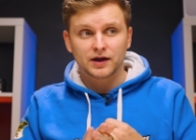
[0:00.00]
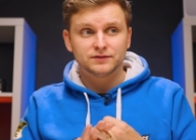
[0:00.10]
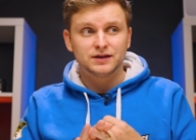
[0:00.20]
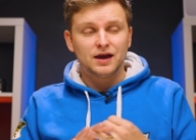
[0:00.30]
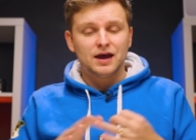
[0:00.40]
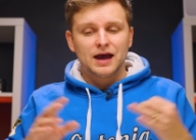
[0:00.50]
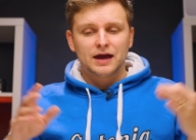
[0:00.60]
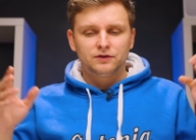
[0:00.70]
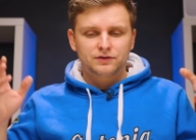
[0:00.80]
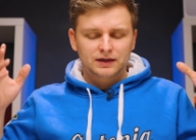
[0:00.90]
drives
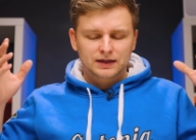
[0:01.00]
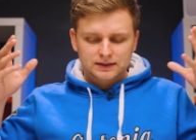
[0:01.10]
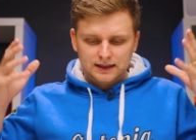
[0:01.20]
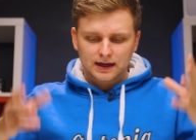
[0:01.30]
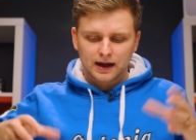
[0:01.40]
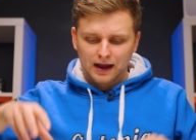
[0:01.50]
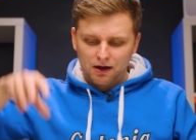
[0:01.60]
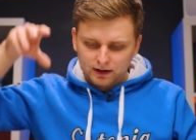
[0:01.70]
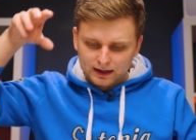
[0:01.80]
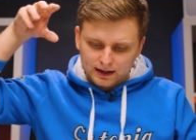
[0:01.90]
and you're thinking ah,
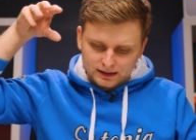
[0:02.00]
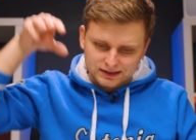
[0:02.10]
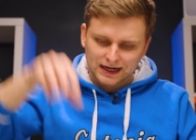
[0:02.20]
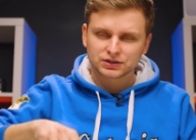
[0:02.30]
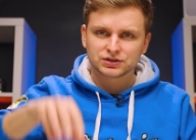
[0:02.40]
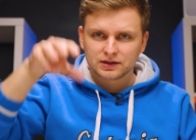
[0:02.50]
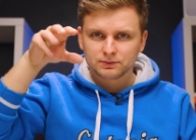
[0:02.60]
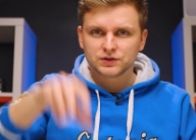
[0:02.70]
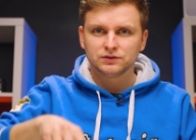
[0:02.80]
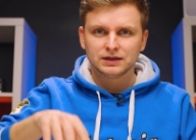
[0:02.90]
how can I attach
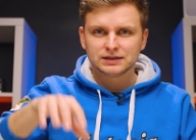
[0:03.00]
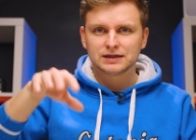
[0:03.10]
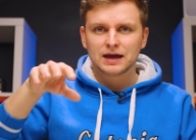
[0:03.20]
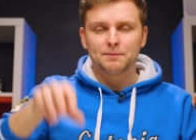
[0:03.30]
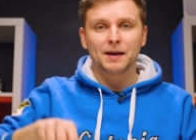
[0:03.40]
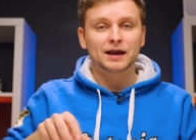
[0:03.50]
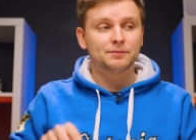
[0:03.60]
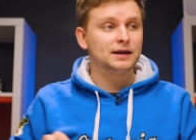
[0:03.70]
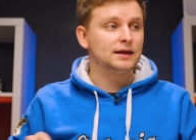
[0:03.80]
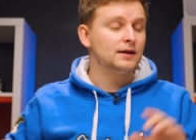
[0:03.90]
them to this Mac
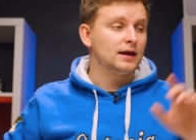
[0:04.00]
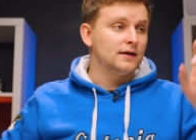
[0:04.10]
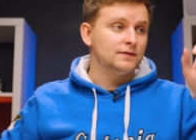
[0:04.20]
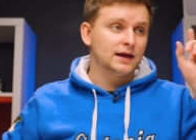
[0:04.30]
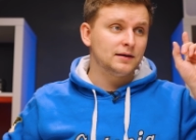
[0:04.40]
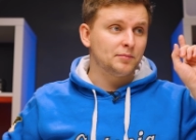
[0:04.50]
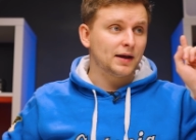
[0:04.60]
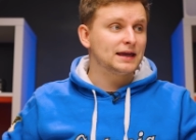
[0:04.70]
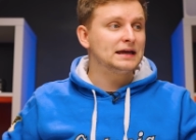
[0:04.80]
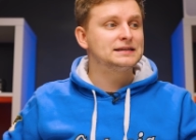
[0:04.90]
mini then
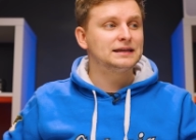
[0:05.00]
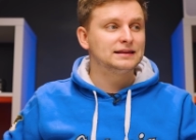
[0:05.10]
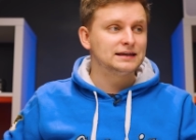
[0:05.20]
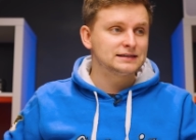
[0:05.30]
by getting